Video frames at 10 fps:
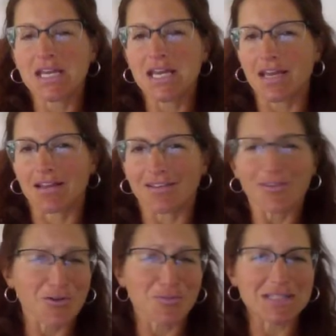And
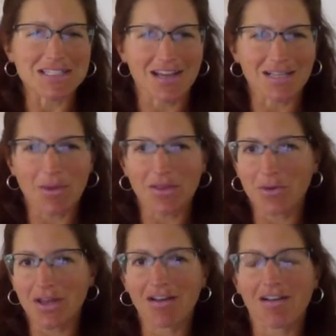those mistakes, by the way,